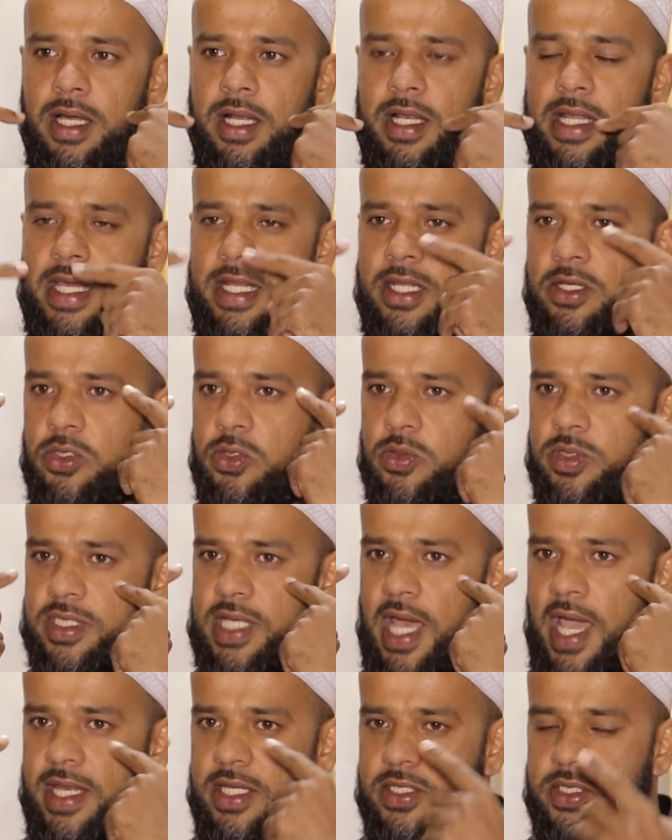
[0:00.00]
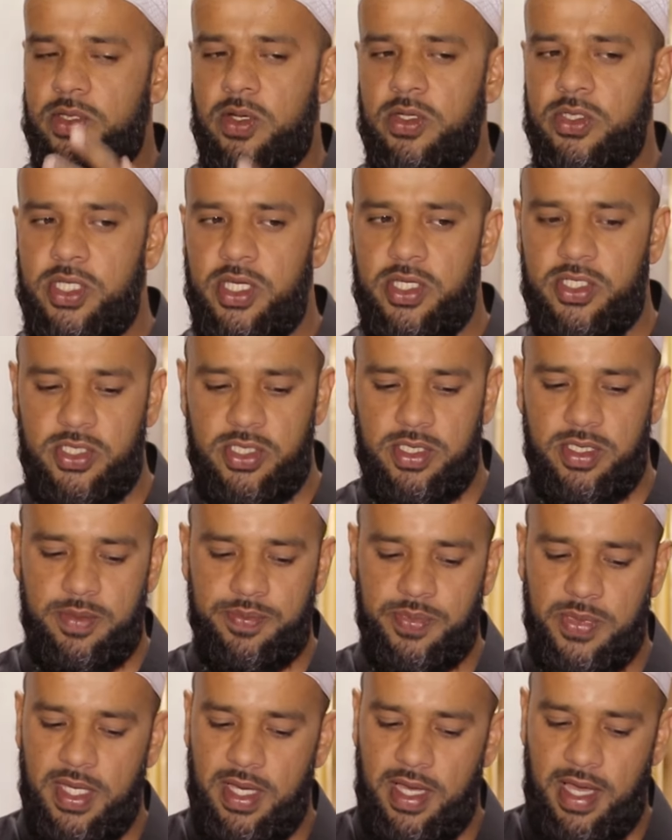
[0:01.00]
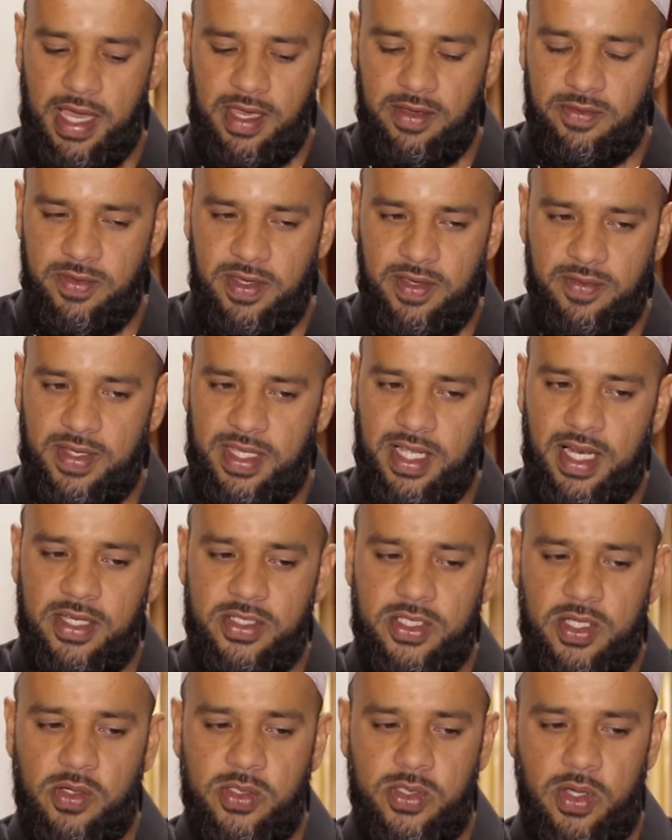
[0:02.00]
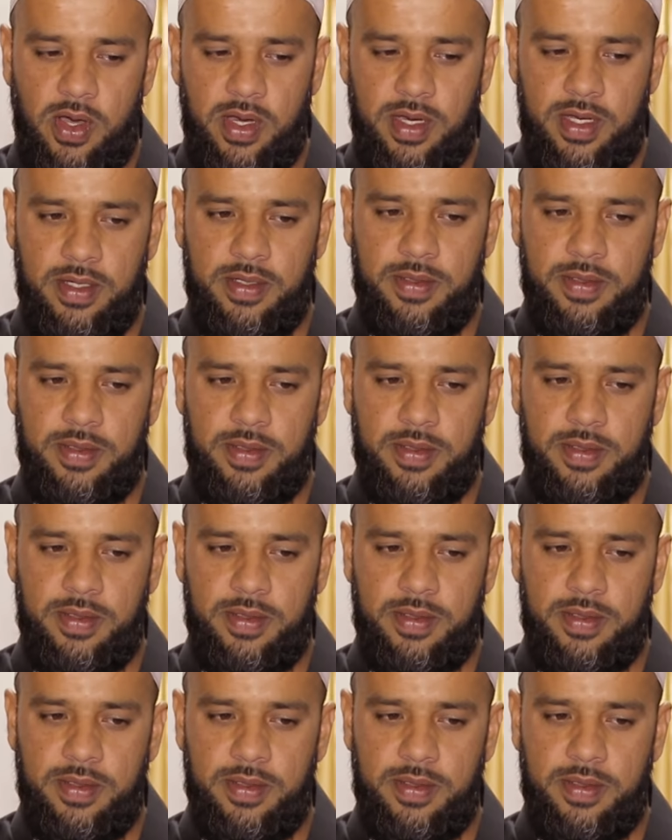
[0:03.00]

leading to sinus congestion, hay fever, and the list goes on.